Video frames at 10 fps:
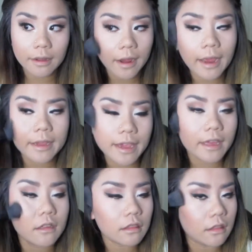and I
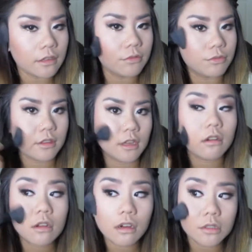can't live
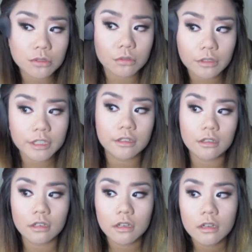without contouring
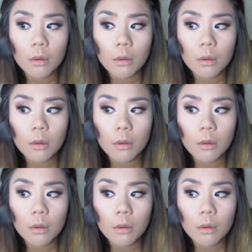or